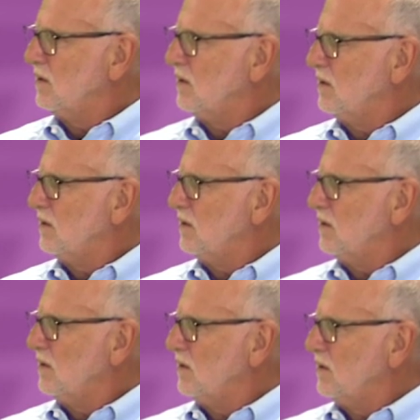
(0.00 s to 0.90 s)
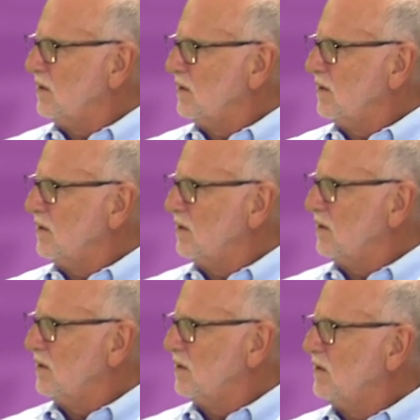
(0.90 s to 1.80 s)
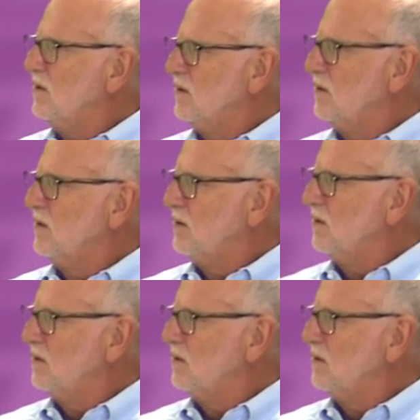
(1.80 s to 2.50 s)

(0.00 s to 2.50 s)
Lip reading: The person shown says nothing.